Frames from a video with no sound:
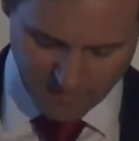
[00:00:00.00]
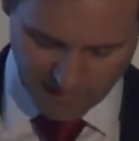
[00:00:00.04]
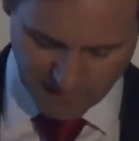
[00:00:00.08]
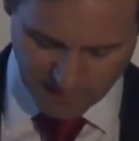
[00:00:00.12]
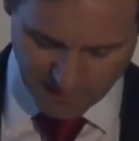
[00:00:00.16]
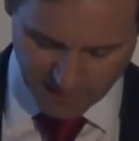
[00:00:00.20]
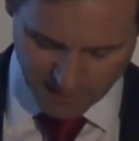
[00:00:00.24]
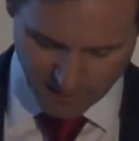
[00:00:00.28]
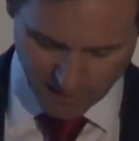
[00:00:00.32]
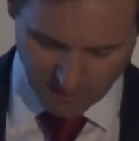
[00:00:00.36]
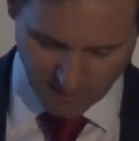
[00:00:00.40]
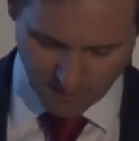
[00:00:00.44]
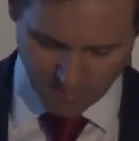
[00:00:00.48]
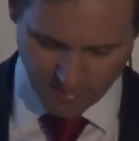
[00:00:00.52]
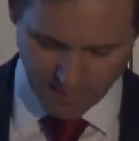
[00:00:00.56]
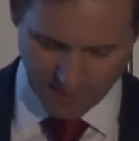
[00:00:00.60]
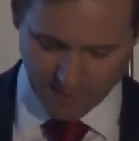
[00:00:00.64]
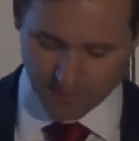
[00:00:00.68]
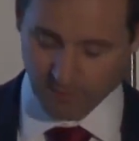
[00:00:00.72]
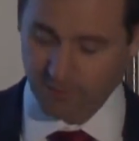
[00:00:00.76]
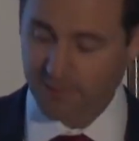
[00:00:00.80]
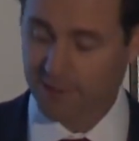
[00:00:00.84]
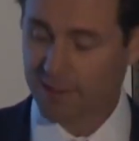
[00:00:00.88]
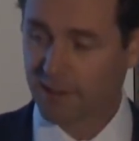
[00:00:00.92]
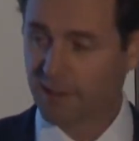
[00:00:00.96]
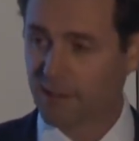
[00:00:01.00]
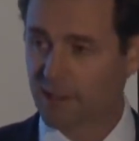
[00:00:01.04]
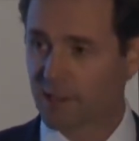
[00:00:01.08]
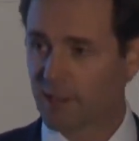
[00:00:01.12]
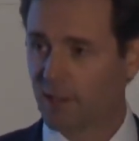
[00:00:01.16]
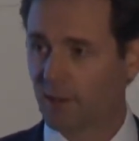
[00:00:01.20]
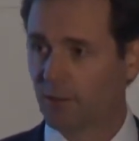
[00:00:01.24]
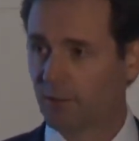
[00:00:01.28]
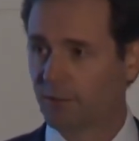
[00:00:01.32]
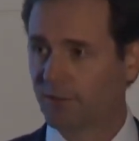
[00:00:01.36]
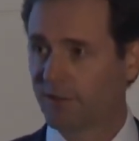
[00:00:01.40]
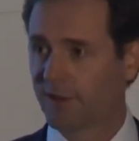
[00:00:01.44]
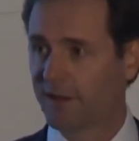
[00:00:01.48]
million penalty that
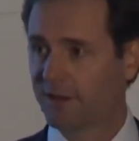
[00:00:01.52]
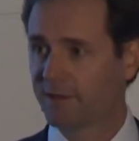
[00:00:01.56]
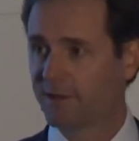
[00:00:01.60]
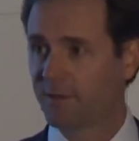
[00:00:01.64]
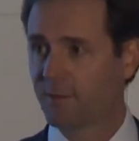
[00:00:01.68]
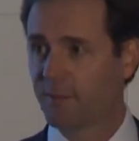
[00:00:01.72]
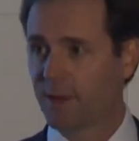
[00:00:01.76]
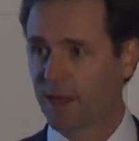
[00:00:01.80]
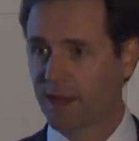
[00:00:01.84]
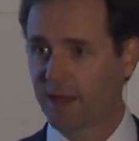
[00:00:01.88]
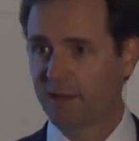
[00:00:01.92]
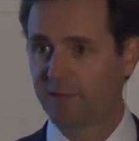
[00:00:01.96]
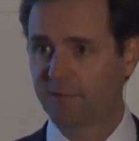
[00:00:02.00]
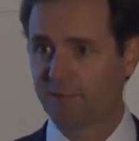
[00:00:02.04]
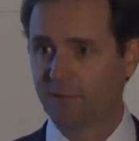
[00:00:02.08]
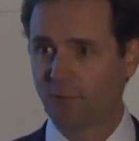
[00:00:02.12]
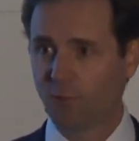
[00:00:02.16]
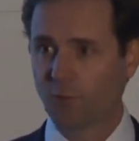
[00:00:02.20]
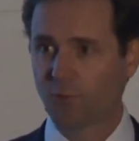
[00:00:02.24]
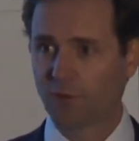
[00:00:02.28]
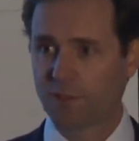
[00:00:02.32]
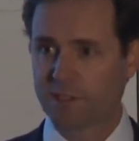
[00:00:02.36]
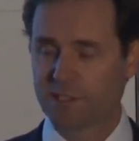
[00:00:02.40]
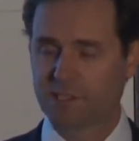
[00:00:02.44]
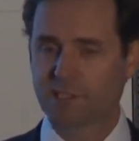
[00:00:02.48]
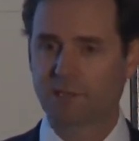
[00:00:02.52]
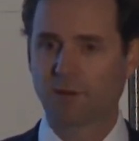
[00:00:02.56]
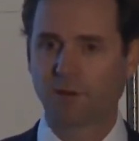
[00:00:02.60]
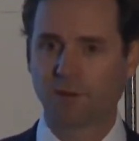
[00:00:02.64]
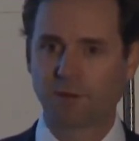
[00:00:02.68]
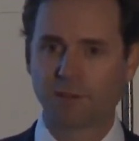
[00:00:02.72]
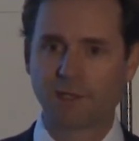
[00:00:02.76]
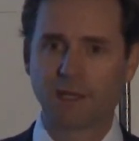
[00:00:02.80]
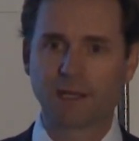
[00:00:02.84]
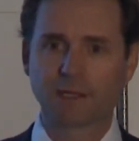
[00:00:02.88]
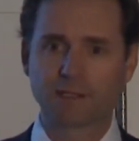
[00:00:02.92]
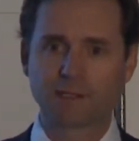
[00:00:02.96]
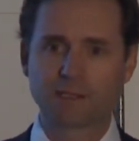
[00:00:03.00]
Coles had to pay for this
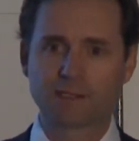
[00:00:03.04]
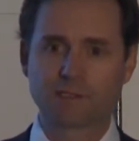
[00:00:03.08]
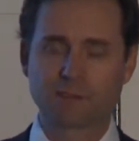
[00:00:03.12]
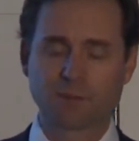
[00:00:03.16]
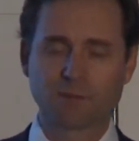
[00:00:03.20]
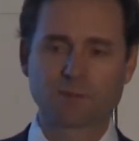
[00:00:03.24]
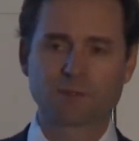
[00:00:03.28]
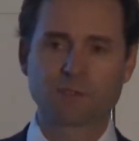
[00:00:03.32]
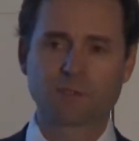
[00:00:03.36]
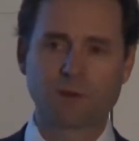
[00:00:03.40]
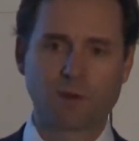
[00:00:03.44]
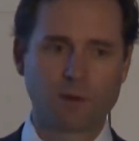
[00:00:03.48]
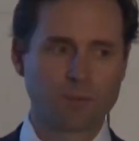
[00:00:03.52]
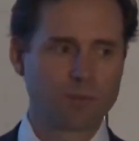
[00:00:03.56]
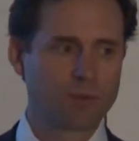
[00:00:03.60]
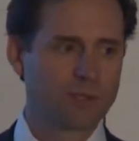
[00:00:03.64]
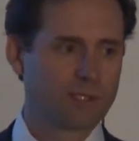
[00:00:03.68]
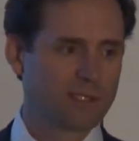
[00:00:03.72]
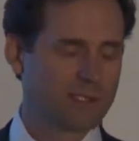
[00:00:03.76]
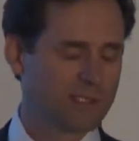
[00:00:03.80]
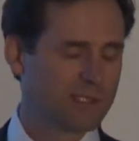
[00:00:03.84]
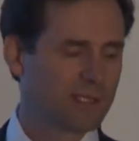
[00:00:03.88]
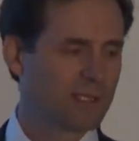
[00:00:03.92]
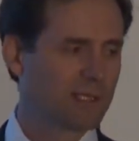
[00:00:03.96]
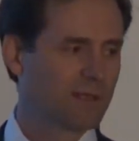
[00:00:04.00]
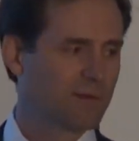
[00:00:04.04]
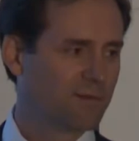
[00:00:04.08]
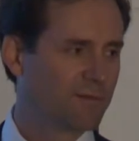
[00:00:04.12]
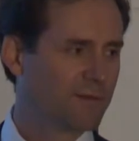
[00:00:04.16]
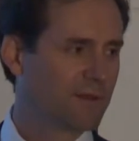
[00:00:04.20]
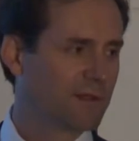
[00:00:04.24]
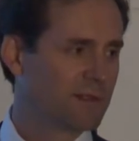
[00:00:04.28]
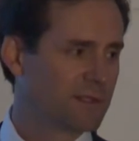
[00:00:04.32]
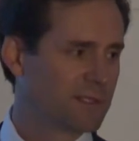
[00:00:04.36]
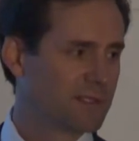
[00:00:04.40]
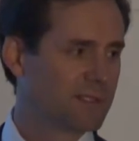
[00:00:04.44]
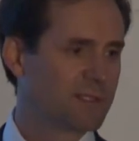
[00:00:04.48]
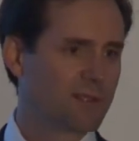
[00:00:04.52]
conduct is also a pretty
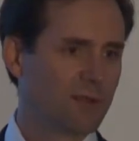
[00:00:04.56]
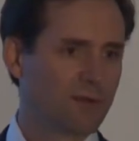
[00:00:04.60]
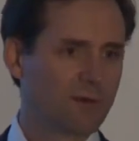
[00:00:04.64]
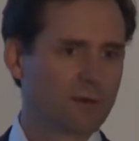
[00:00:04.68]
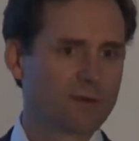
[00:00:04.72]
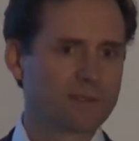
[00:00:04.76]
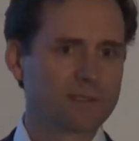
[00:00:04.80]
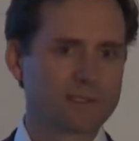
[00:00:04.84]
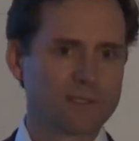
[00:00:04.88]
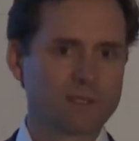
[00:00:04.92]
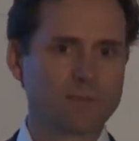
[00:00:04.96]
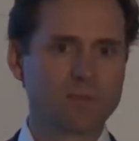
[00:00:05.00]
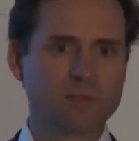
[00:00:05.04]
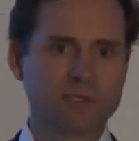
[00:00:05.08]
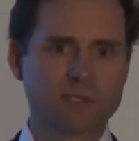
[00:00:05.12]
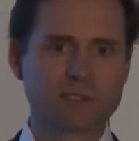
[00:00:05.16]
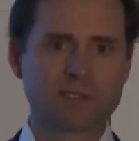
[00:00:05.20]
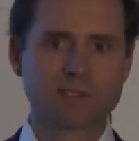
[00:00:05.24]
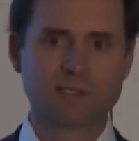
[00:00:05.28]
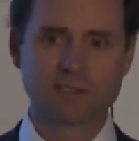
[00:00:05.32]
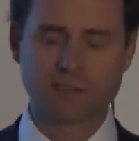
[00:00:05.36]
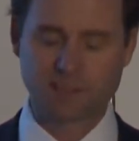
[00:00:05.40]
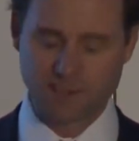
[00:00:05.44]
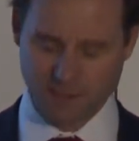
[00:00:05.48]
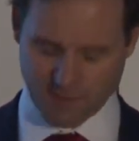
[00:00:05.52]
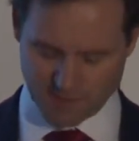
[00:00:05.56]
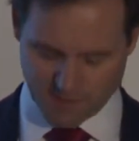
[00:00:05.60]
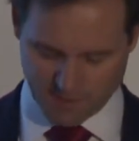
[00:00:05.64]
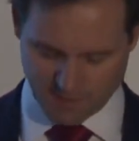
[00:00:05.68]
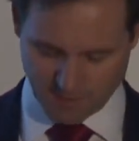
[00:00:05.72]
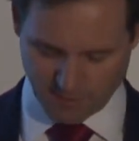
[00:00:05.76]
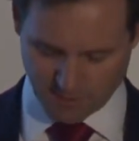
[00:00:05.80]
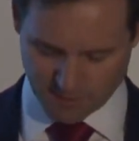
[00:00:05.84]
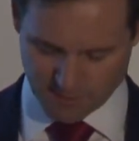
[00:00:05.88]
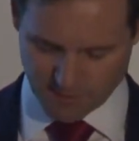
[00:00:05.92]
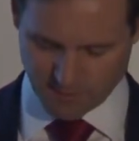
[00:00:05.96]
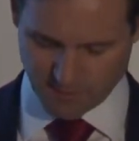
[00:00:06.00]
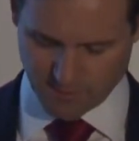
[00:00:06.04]
significant deterrence to businesses
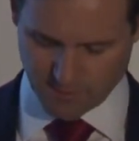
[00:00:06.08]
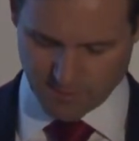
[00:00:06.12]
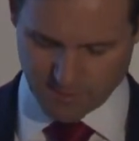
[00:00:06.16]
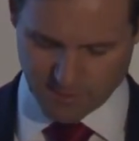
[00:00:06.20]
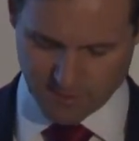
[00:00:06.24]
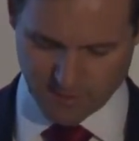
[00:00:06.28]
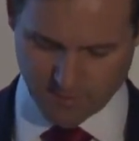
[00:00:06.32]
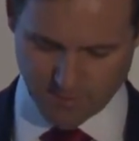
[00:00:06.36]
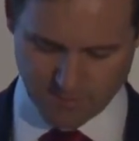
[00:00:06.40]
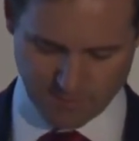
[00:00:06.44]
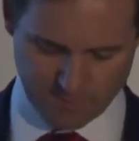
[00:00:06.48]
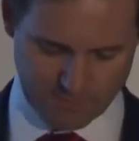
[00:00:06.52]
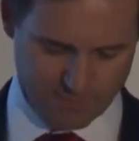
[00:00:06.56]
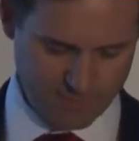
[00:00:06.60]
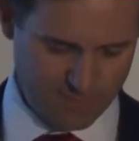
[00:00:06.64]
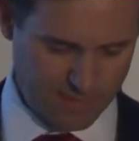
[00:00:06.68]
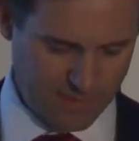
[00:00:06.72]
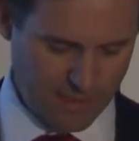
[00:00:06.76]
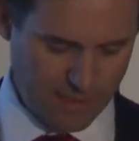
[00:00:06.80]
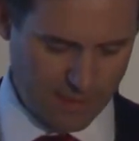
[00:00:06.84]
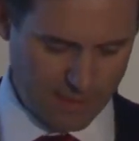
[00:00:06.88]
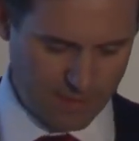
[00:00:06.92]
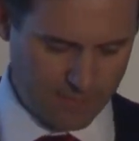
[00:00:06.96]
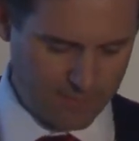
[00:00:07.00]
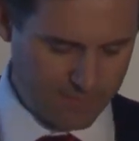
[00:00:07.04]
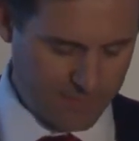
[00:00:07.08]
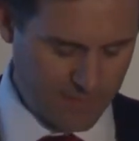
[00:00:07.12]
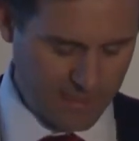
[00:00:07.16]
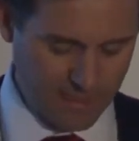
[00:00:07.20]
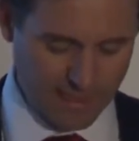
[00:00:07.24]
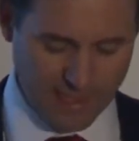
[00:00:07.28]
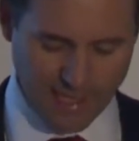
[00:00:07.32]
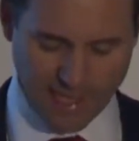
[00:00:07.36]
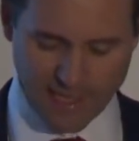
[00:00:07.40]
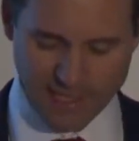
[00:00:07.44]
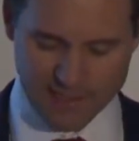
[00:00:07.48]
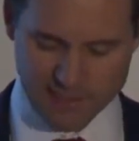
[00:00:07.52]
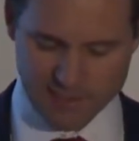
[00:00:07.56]
not to
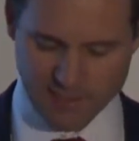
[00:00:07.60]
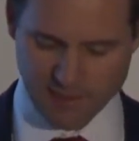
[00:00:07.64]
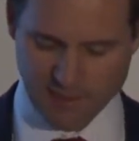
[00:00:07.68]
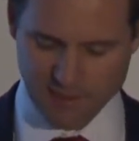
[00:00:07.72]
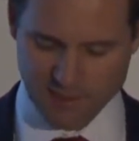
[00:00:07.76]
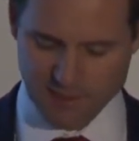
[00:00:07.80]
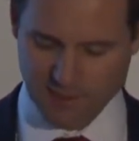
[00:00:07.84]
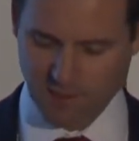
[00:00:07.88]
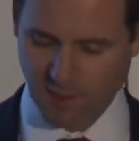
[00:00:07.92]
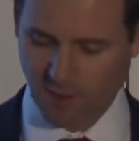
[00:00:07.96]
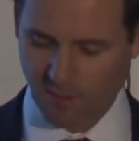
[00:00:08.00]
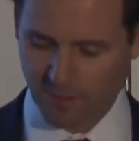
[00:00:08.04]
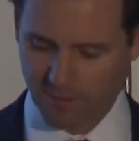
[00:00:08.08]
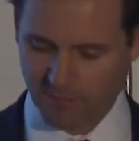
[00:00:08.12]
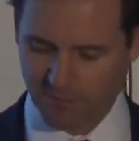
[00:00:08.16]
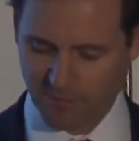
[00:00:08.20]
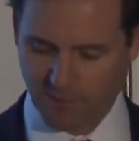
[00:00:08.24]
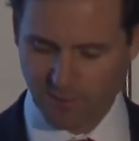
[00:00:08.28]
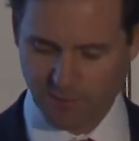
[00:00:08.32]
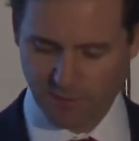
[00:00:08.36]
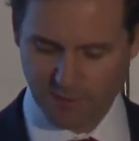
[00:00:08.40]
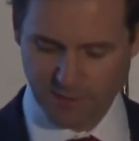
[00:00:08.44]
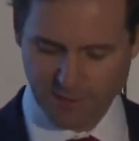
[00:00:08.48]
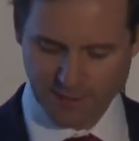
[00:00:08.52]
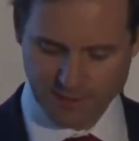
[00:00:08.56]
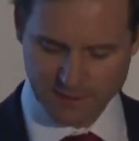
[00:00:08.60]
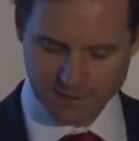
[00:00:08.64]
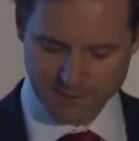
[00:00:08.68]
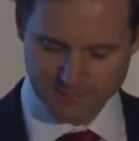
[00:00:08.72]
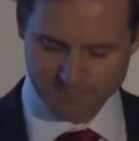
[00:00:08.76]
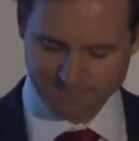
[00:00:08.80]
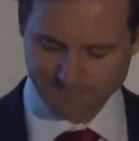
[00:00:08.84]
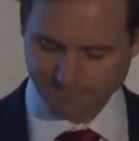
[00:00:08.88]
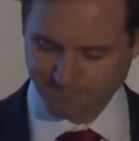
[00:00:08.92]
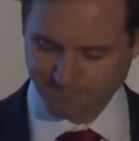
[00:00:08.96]
engage in this type of conduct.